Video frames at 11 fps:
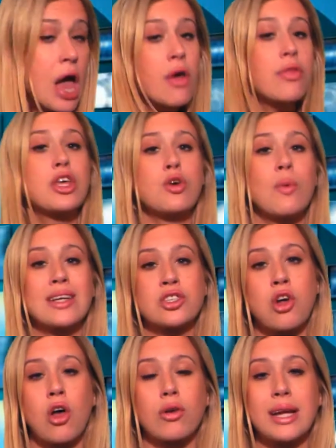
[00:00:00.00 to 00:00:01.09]
The US
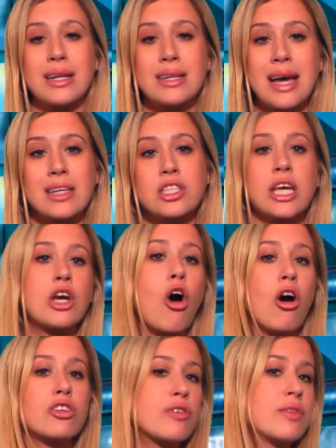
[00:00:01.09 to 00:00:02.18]
dollar index, a
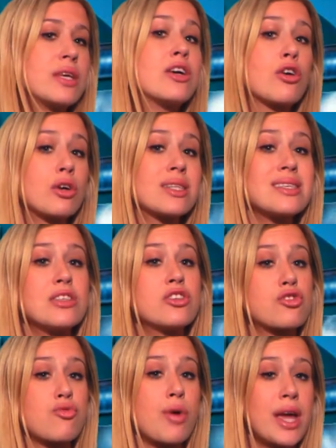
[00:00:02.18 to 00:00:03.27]
gauge of the currency's
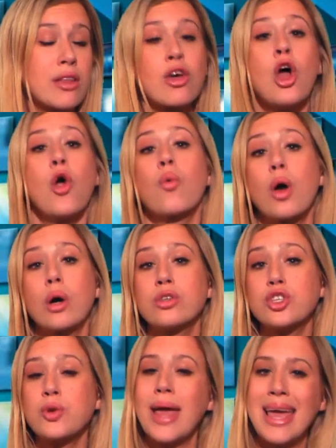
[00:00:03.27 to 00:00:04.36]
strength, rose
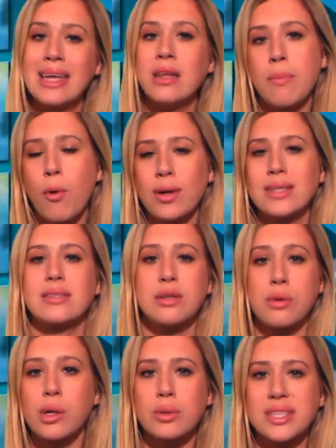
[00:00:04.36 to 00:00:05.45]
to
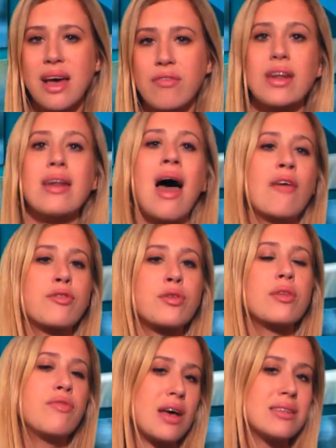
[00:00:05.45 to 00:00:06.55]
80.07 after
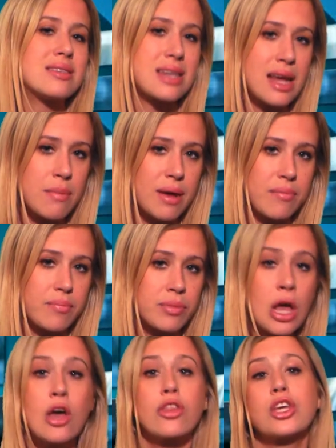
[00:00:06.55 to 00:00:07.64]
the Fed's statement.
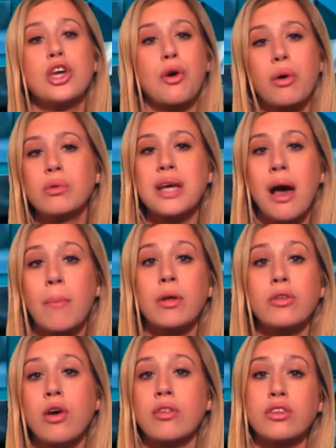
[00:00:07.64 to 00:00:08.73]
The euro
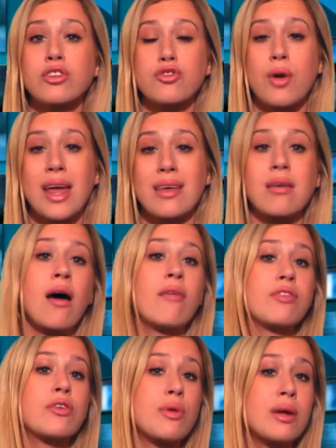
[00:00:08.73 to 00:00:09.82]
tumbled on the strength
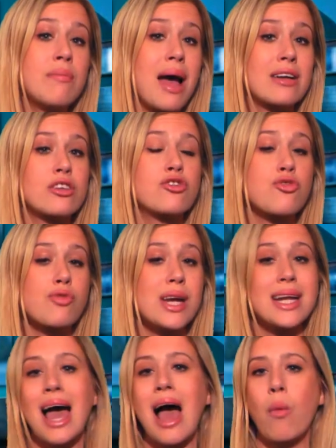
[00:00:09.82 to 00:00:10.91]
of the greenback to
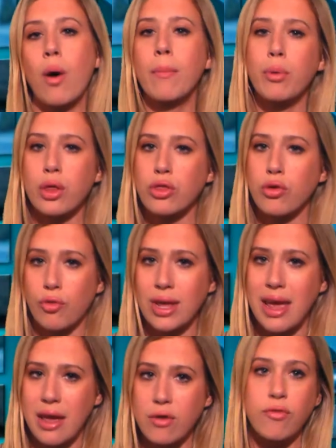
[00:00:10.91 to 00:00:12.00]
trade at
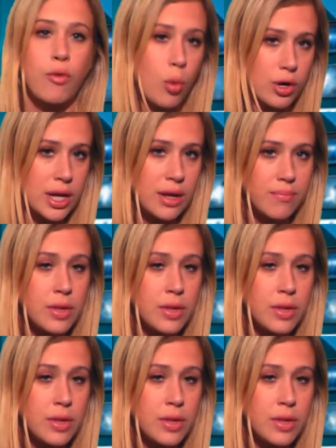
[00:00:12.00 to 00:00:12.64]
1.3840,